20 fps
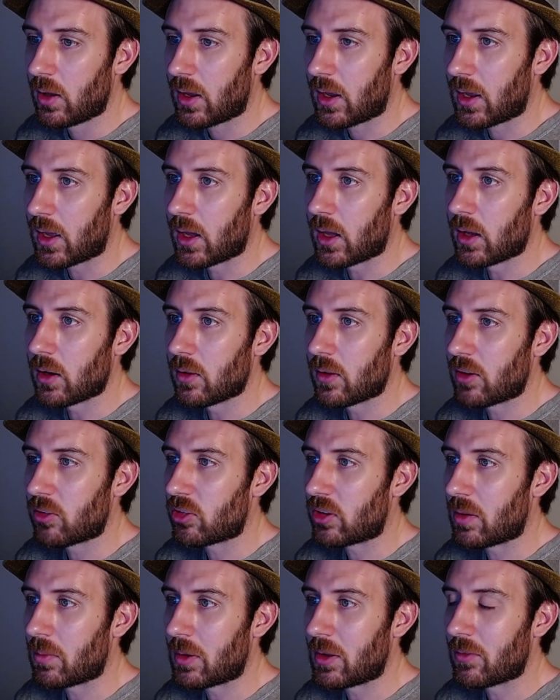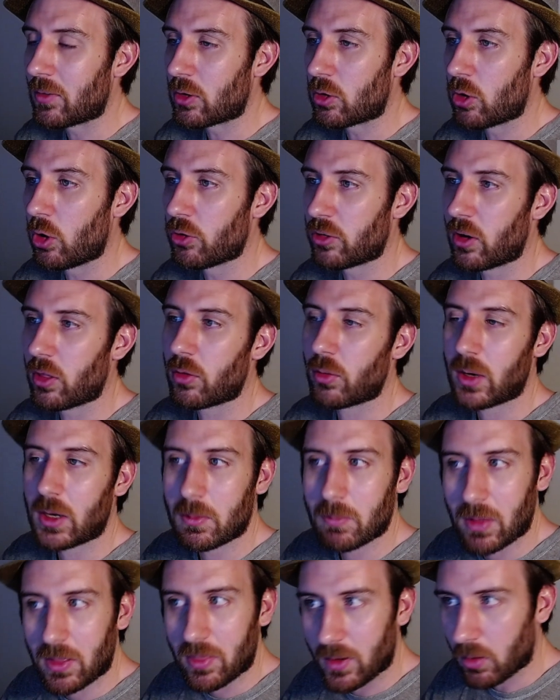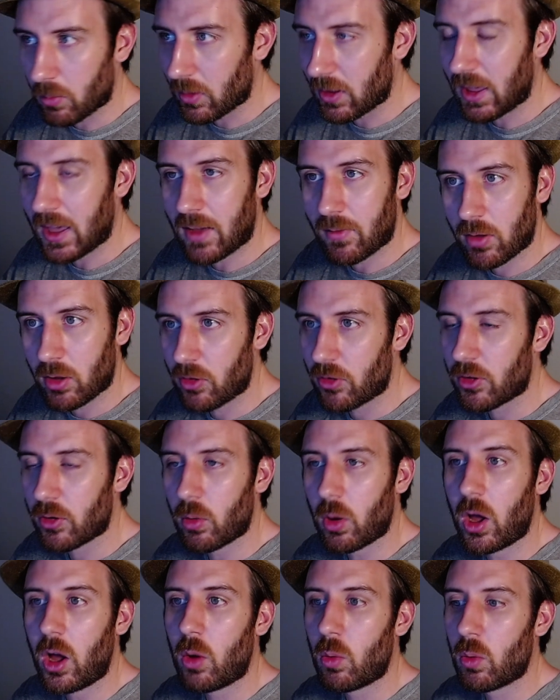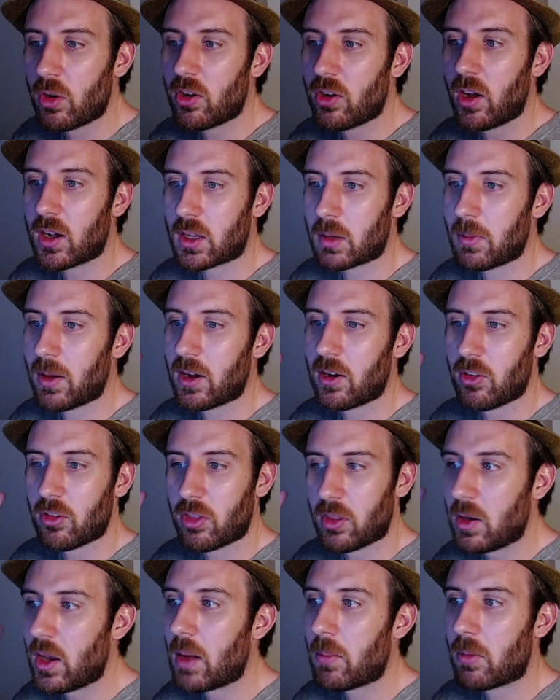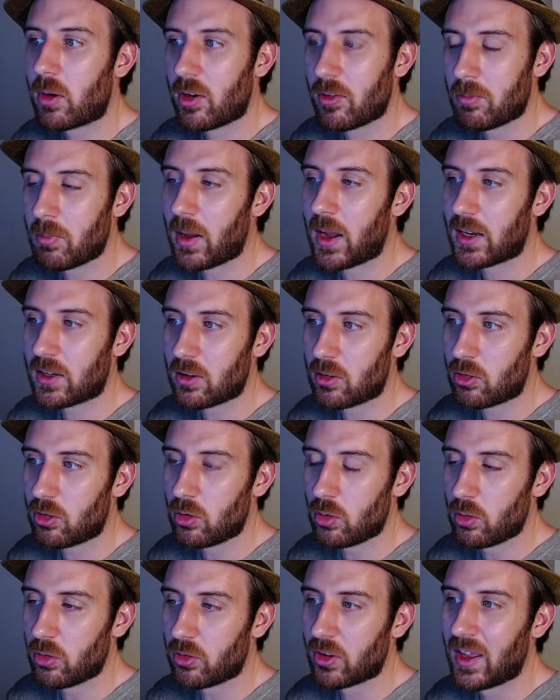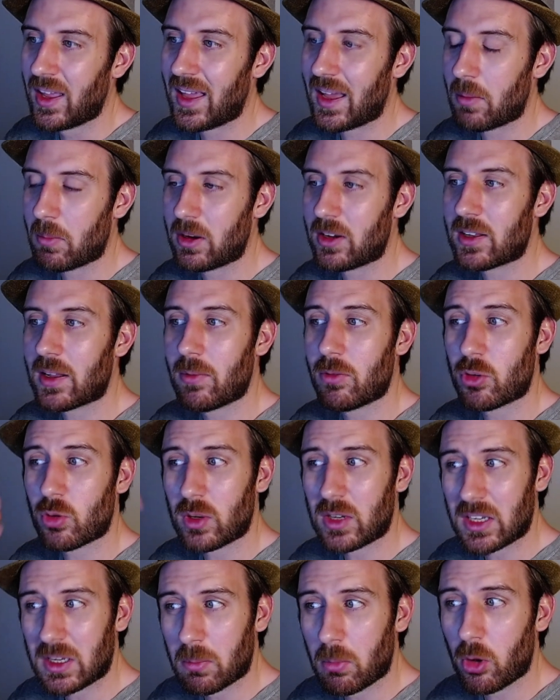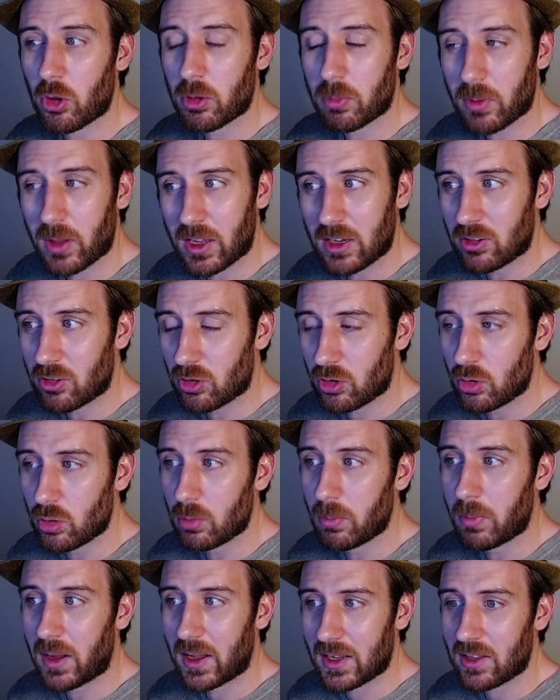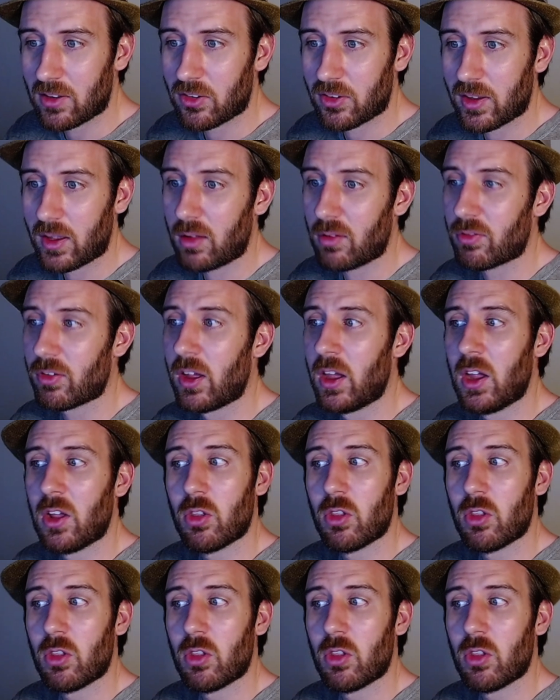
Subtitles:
And that should get me even closer to 3. And there we have it. So all talking about is the number of magnitudes. How many times do I need to multiply 2 by itself?